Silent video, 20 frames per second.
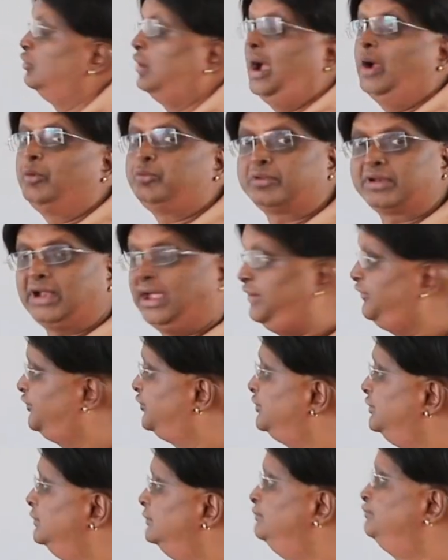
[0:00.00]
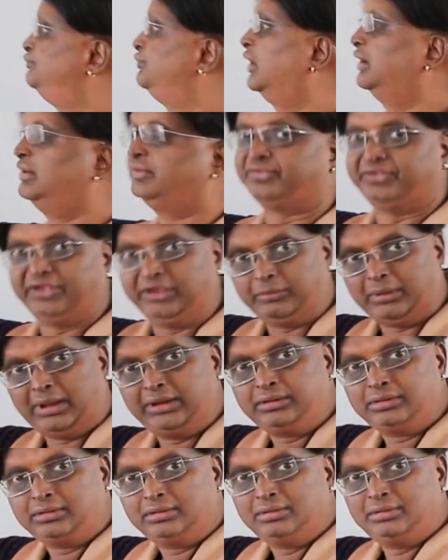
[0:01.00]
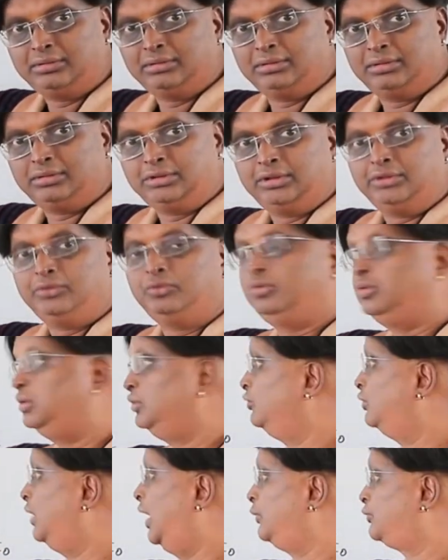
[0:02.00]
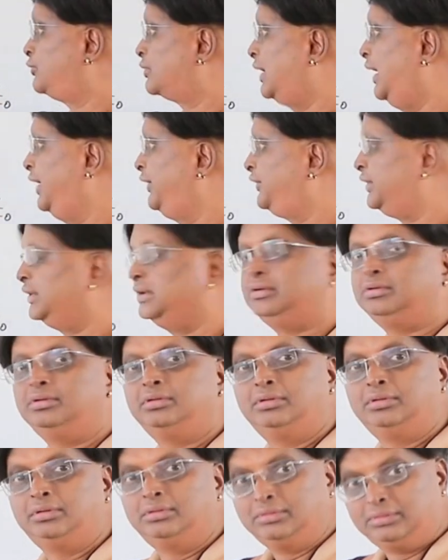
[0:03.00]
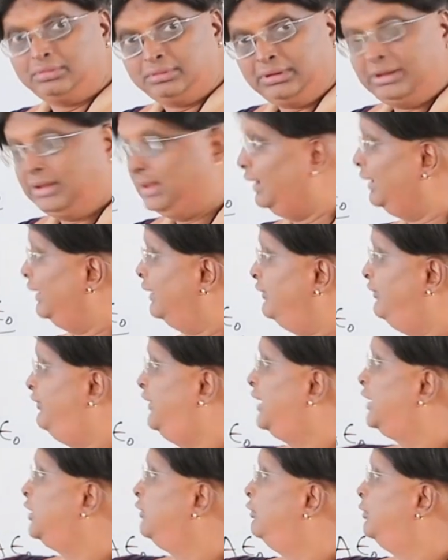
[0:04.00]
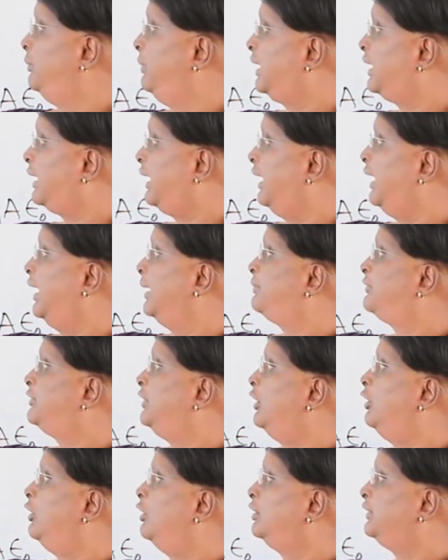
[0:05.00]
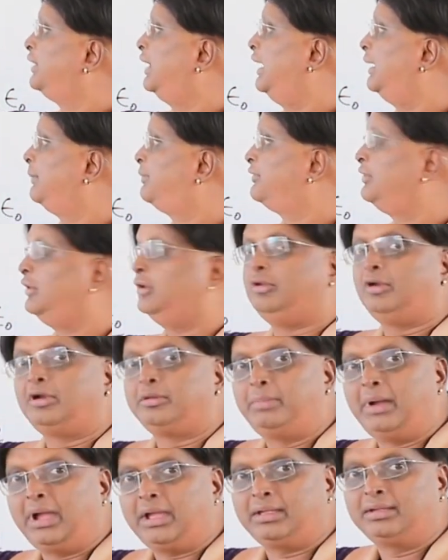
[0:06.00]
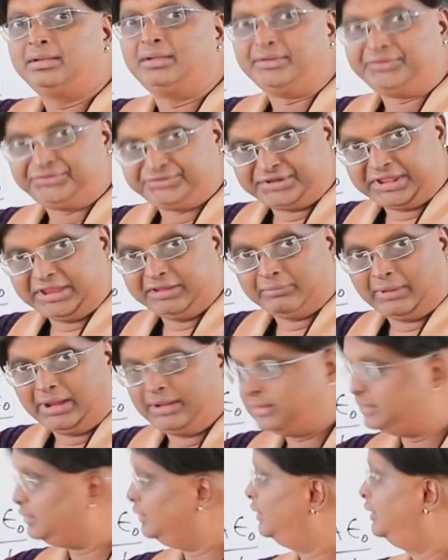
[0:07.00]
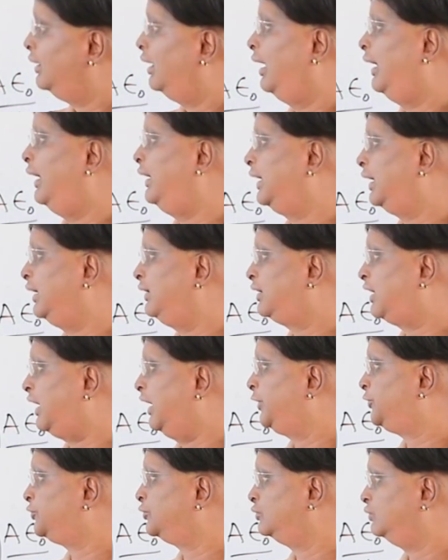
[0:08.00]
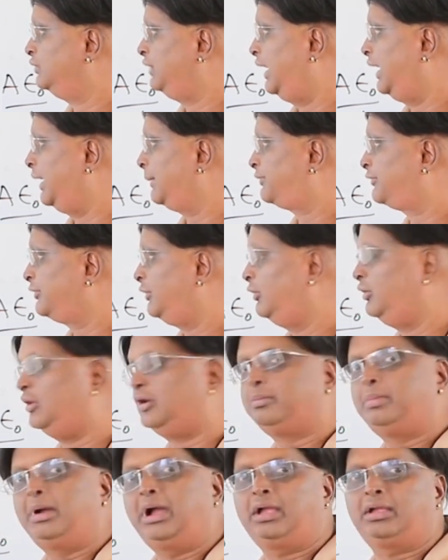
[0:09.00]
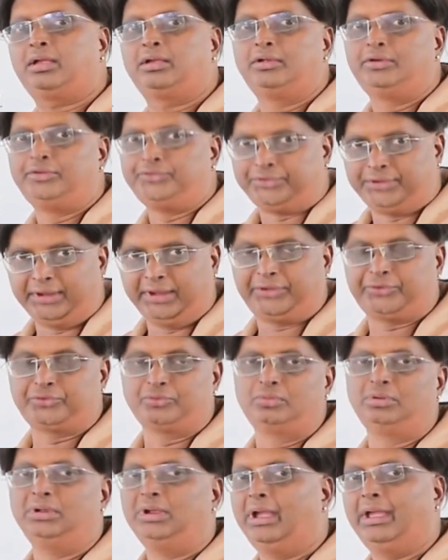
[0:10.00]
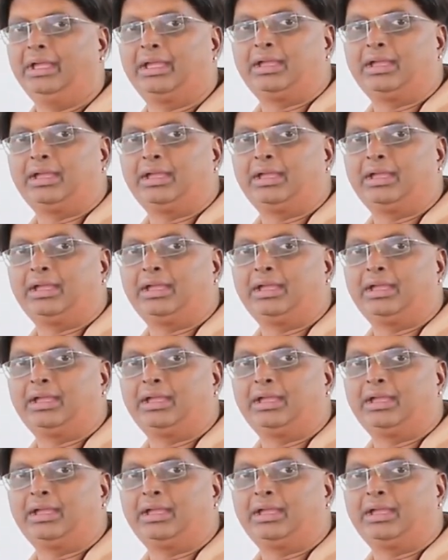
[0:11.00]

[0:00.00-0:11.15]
You have to write C1, you have to write, then you will be K epsilon naught, A epsilon naught by T1, and again K2, A epsilon naught by T2.